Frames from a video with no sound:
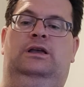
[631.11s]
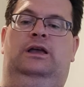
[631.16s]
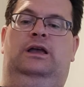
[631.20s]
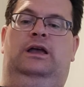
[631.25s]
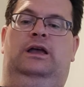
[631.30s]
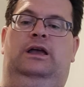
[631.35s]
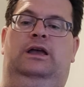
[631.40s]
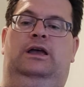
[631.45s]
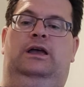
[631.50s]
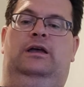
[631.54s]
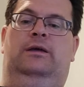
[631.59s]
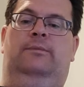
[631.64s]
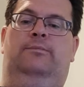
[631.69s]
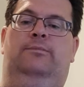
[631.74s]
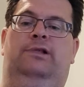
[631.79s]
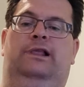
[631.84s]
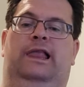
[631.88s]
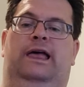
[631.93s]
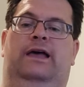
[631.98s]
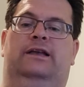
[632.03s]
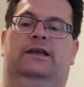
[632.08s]
uh,
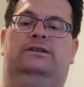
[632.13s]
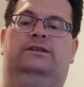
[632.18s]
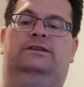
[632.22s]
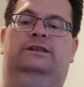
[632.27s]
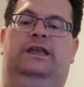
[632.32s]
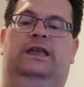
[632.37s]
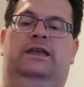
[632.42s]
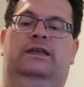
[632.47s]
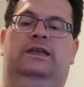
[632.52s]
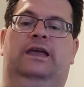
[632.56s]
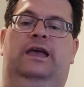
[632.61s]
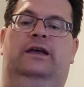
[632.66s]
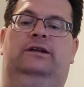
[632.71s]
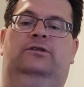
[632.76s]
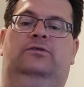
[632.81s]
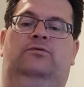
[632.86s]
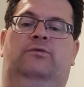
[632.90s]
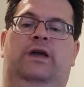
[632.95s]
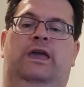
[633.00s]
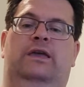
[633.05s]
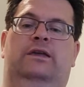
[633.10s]
Black Snake and
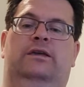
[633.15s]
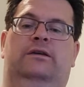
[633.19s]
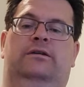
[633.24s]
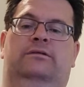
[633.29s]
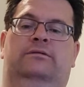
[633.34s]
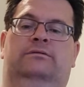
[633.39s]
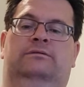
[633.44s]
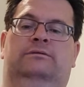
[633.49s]
Awake.